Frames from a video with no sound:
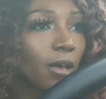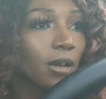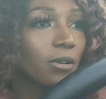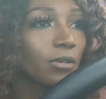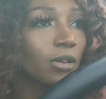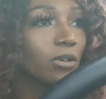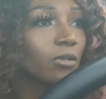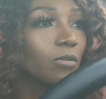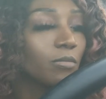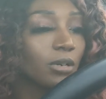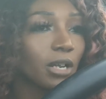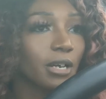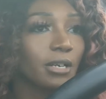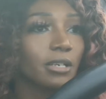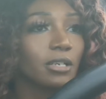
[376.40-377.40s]
I don't know, but
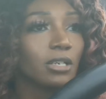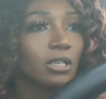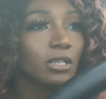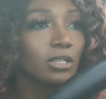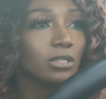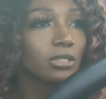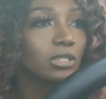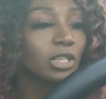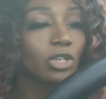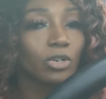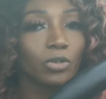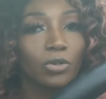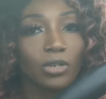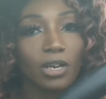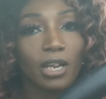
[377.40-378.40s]
like, she
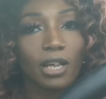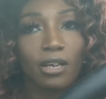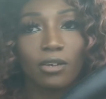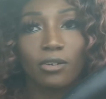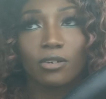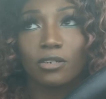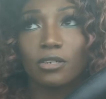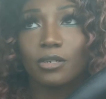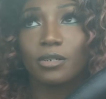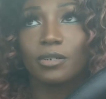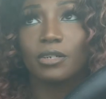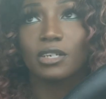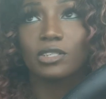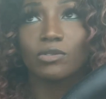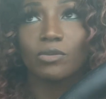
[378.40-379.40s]
cool. I like her,
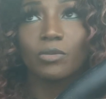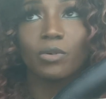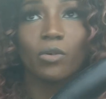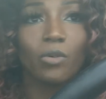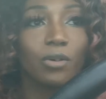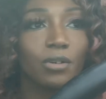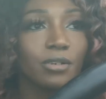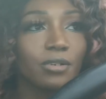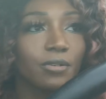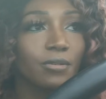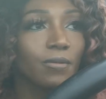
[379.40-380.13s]
and that's what we are gonna